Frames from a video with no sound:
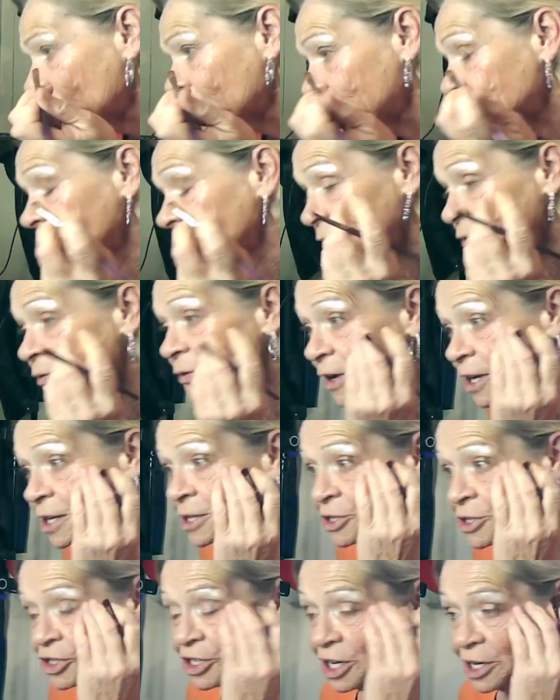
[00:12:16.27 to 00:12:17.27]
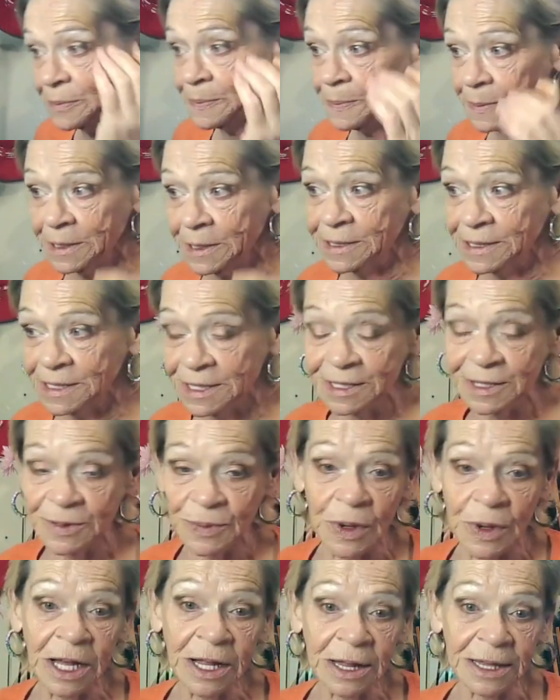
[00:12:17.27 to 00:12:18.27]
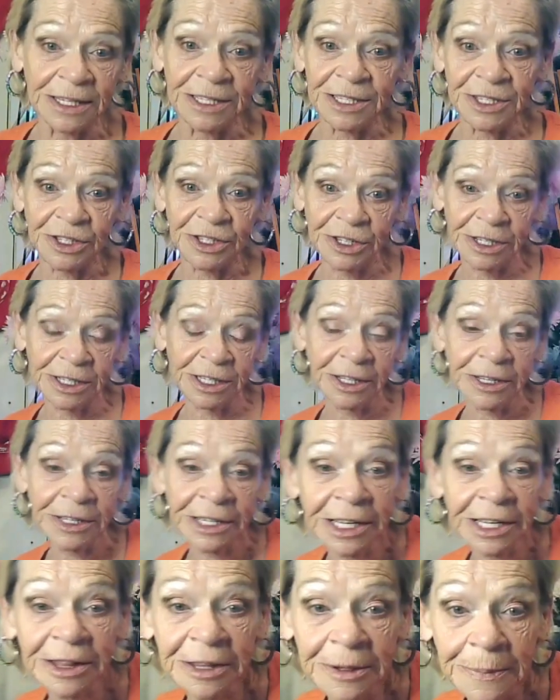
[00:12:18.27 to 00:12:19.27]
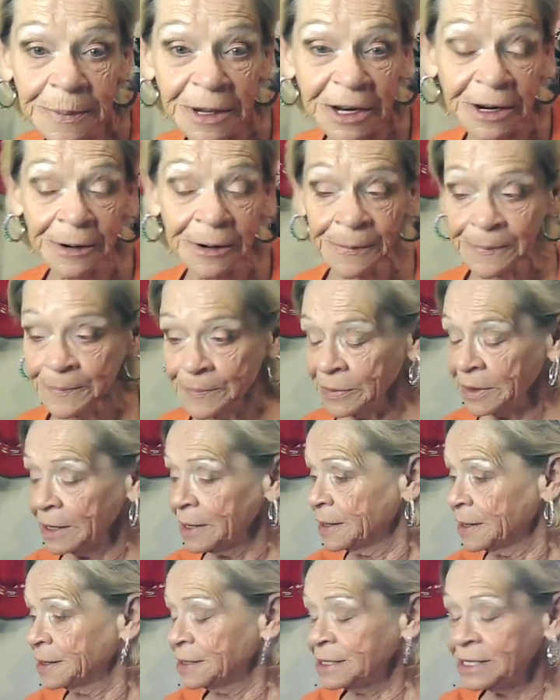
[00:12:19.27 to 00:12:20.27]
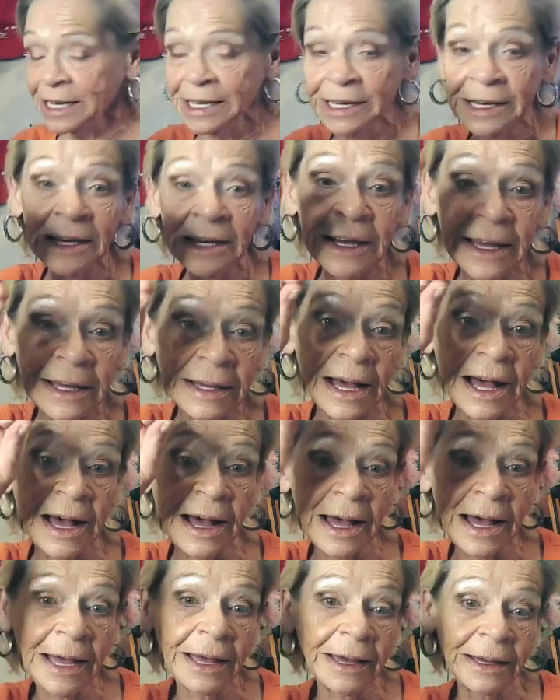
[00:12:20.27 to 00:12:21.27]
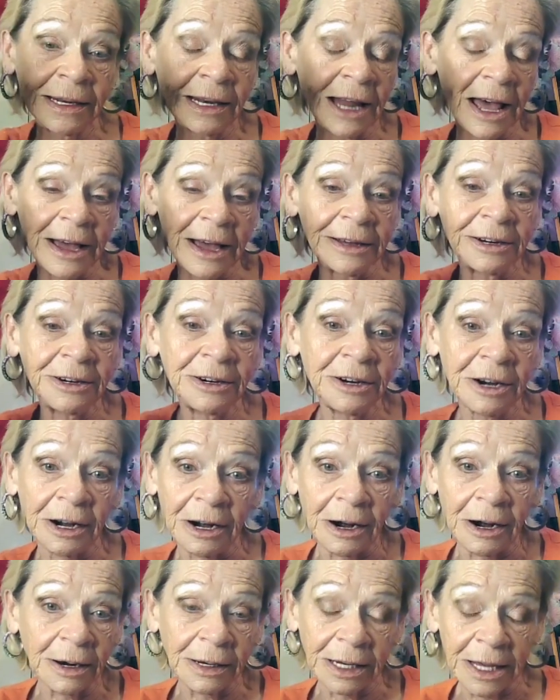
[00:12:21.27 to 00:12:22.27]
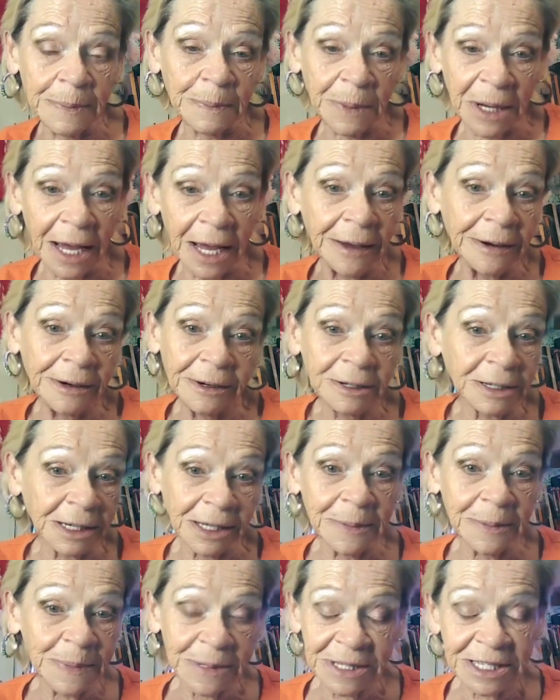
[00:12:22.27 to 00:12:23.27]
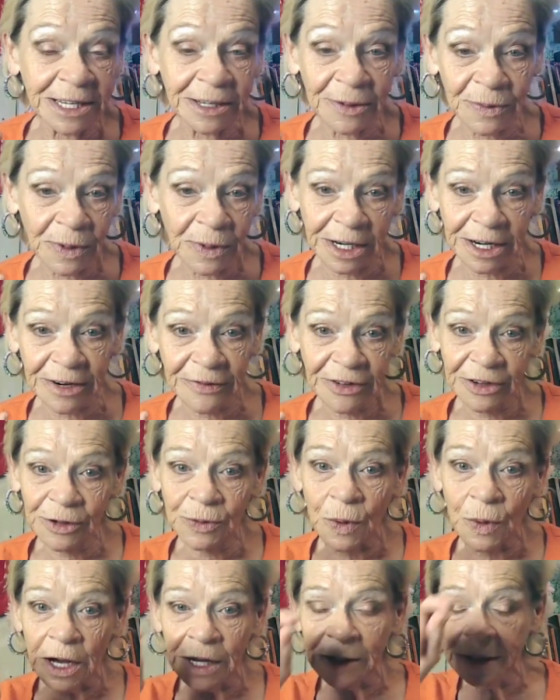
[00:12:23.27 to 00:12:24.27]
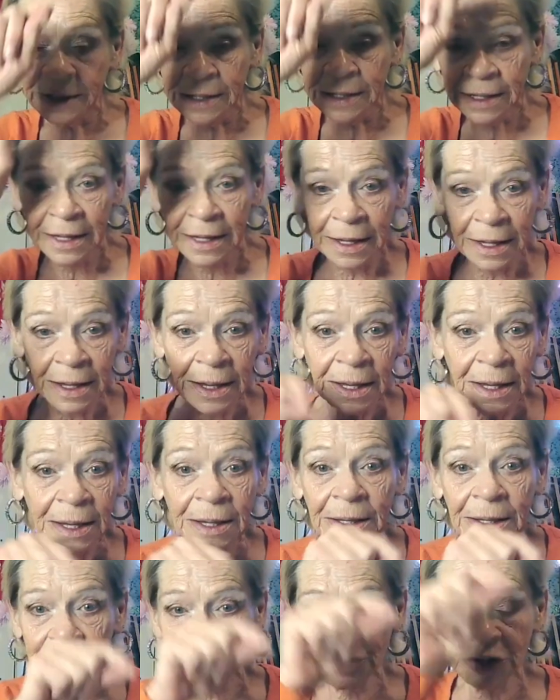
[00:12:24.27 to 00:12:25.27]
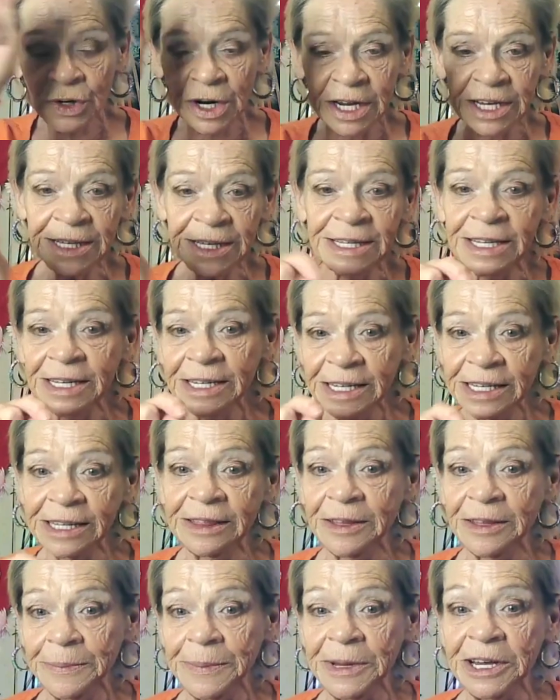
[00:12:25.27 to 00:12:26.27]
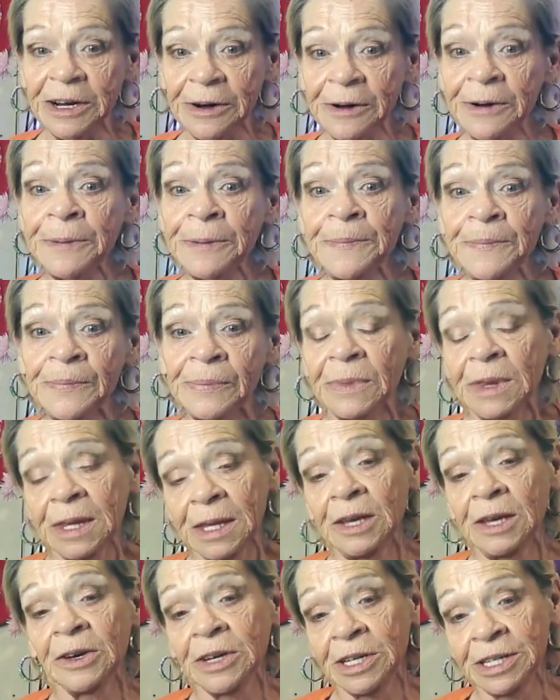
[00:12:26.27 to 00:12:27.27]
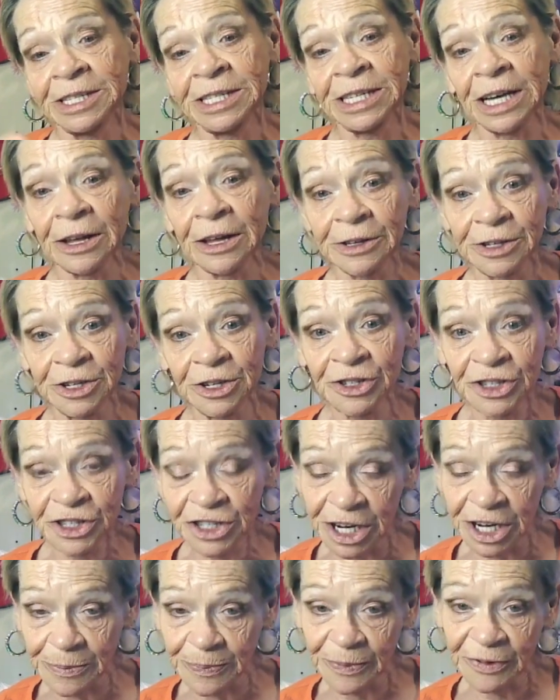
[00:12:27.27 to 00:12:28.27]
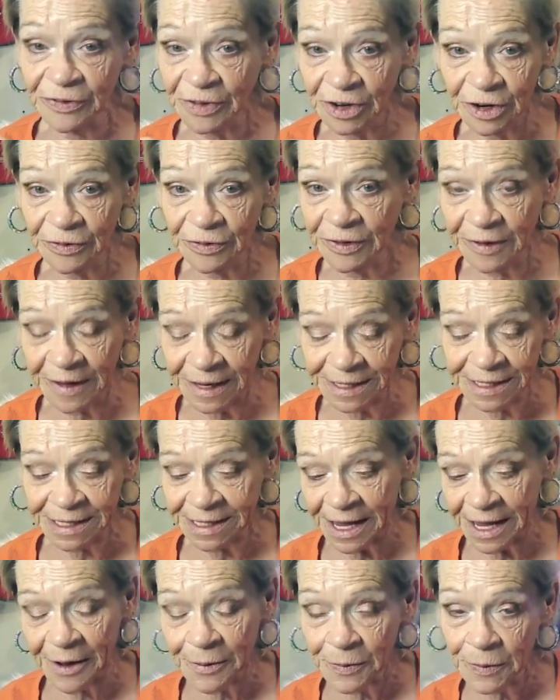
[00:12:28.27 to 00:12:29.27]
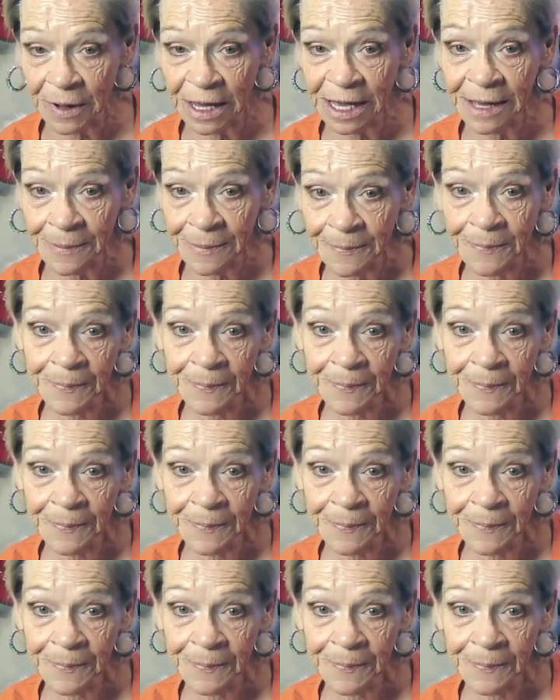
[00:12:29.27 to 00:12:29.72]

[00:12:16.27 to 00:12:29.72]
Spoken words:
your face shape is as well is, you can look in the mirror, take a eyeliner or a lip liner, lipstick, whatever you want, trace it in the mirror. You can tell your shape of your face that way.